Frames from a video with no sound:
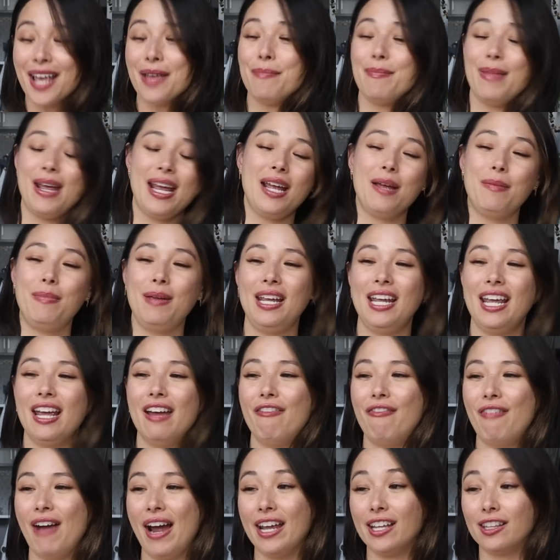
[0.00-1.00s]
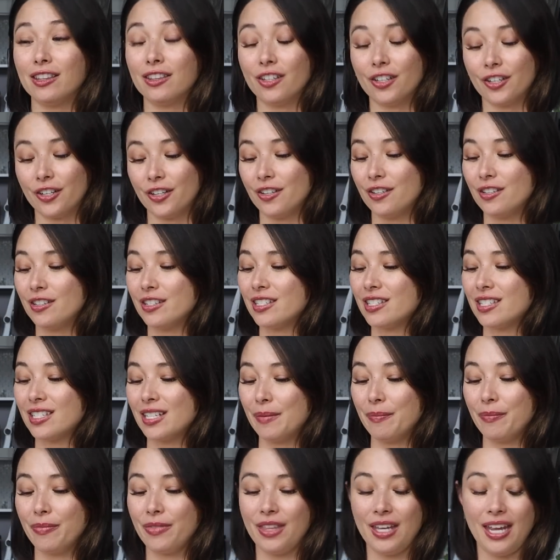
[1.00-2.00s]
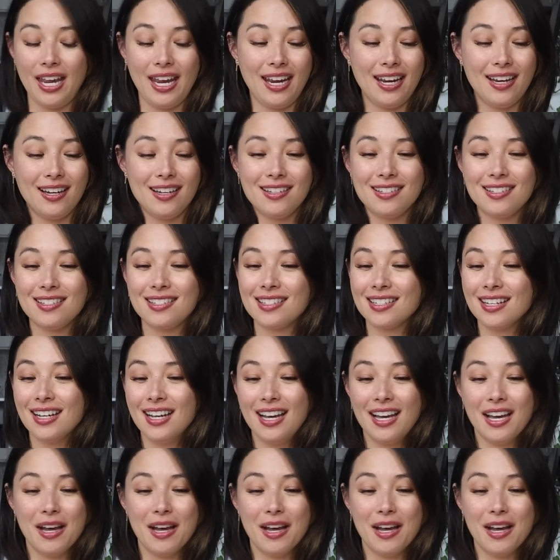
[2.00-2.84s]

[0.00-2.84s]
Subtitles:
maybe if I learned some things